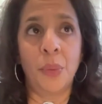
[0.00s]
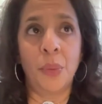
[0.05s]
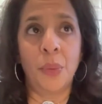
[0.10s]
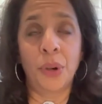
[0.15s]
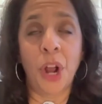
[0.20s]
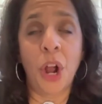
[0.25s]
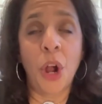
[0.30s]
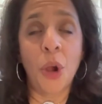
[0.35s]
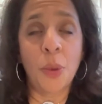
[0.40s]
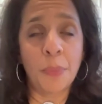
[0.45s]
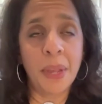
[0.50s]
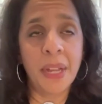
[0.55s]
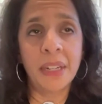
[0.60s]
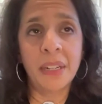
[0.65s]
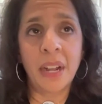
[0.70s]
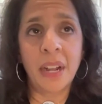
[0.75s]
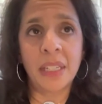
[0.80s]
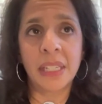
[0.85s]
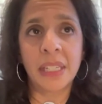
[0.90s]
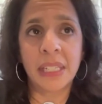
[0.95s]
We're hoping
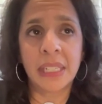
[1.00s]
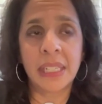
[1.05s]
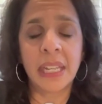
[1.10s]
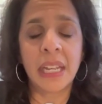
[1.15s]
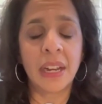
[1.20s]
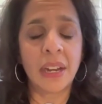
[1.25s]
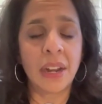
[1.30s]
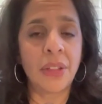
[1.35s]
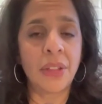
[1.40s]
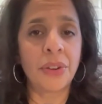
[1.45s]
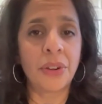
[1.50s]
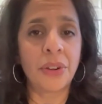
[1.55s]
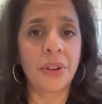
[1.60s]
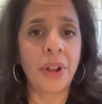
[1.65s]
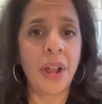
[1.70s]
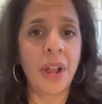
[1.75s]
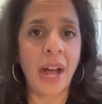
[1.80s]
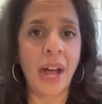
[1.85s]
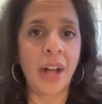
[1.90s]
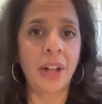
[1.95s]
not to see
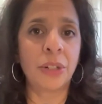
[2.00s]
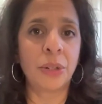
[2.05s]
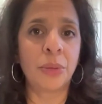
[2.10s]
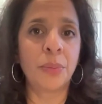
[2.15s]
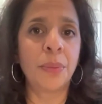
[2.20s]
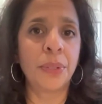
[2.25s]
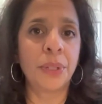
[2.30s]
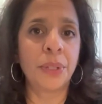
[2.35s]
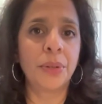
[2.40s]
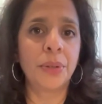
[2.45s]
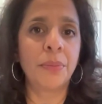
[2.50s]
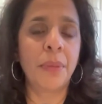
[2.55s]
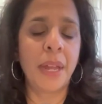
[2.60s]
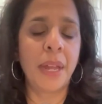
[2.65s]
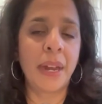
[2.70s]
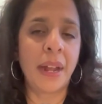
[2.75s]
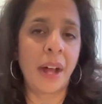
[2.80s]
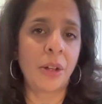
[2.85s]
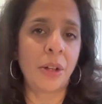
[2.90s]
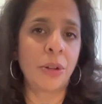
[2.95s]
another algal bloom
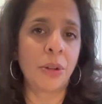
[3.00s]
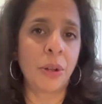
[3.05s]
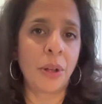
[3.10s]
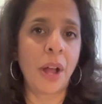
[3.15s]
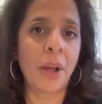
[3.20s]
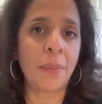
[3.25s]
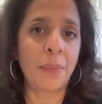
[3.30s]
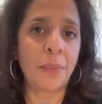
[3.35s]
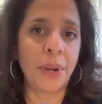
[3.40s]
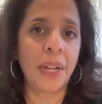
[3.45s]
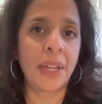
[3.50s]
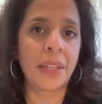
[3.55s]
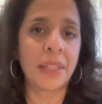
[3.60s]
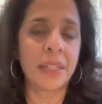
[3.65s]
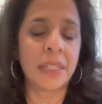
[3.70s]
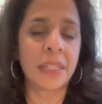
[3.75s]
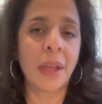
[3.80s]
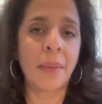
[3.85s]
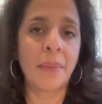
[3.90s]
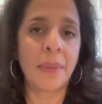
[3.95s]
and algal outbreak
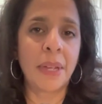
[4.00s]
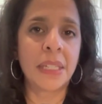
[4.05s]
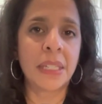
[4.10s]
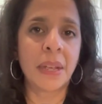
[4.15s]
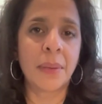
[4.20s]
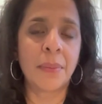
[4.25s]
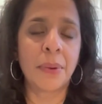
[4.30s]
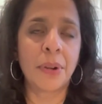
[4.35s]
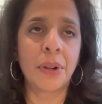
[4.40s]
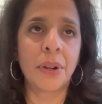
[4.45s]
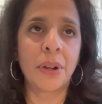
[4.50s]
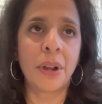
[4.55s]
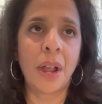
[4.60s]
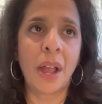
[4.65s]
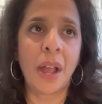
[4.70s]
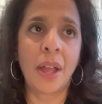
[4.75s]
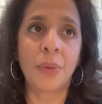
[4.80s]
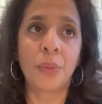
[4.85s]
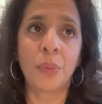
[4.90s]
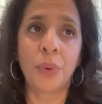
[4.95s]
this coming summer,
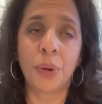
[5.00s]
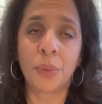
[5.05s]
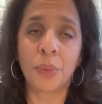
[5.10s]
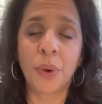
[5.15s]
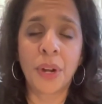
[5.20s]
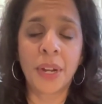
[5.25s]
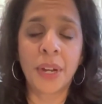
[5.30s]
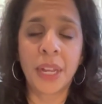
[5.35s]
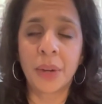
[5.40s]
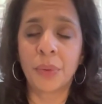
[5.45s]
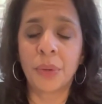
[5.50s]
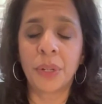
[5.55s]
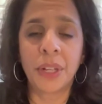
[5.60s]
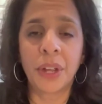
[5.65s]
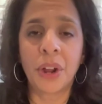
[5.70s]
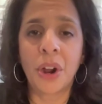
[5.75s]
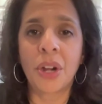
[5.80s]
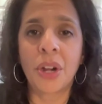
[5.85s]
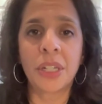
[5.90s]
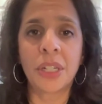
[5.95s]
and we're working
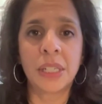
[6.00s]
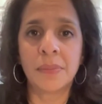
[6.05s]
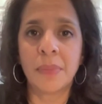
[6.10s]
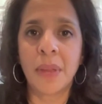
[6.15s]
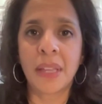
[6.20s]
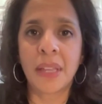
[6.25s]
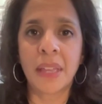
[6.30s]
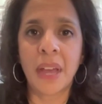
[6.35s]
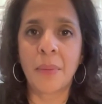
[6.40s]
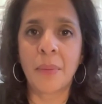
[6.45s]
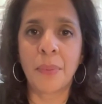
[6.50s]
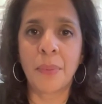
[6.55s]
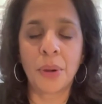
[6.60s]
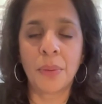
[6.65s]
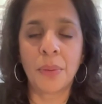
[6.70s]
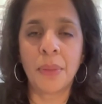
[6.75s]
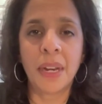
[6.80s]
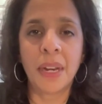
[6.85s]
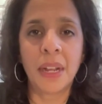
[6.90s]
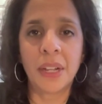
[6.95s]
really hard to make that
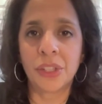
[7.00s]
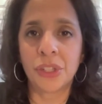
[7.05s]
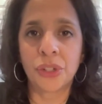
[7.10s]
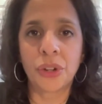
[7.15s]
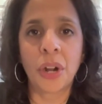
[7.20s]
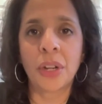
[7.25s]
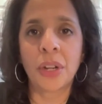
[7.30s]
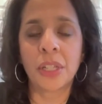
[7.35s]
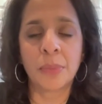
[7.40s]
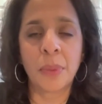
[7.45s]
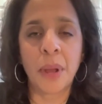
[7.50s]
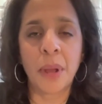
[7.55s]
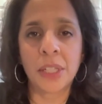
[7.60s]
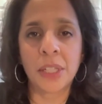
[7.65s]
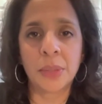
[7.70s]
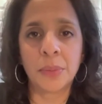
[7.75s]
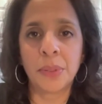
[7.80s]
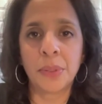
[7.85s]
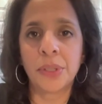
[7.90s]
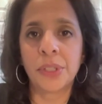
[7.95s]
permit as strong as
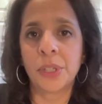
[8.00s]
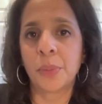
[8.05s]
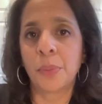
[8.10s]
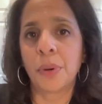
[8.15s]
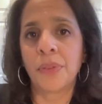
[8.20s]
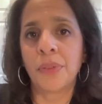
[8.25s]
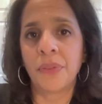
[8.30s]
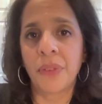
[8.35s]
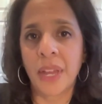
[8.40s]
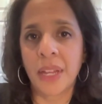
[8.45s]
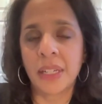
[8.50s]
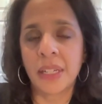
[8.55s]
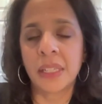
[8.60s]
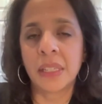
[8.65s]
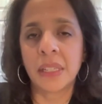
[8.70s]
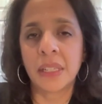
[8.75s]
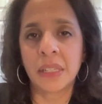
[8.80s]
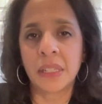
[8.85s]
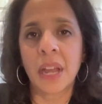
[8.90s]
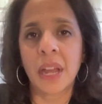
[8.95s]
possible to prevent
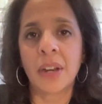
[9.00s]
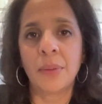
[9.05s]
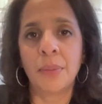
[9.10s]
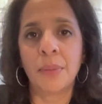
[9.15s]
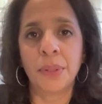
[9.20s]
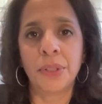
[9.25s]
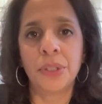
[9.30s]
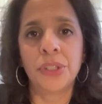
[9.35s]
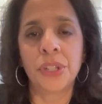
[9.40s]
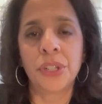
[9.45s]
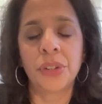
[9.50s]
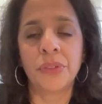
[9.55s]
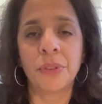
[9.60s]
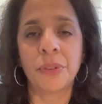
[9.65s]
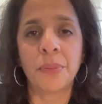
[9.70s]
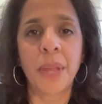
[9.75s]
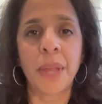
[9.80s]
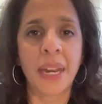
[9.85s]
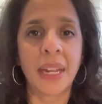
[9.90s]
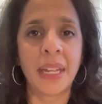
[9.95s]
this kind of pollution
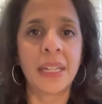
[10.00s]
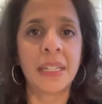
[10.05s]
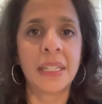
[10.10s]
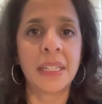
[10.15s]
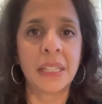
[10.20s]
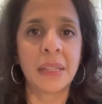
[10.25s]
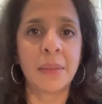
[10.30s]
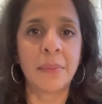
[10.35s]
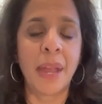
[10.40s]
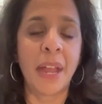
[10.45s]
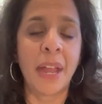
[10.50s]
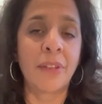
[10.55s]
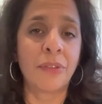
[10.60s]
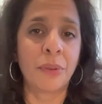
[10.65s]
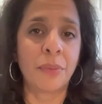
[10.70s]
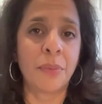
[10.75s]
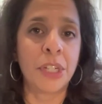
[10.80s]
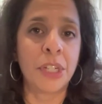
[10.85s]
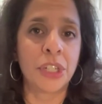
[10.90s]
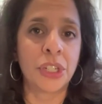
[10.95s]
from getting into the bay
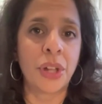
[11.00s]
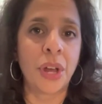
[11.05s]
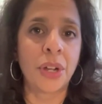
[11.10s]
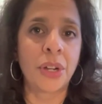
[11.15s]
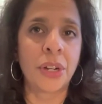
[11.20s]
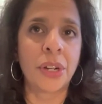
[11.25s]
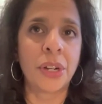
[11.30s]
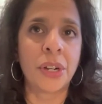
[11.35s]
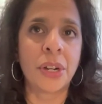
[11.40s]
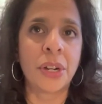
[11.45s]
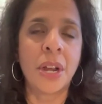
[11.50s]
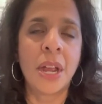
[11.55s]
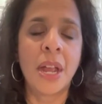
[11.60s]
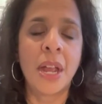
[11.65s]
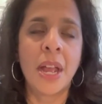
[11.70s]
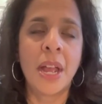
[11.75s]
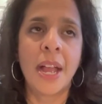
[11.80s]
for much longer.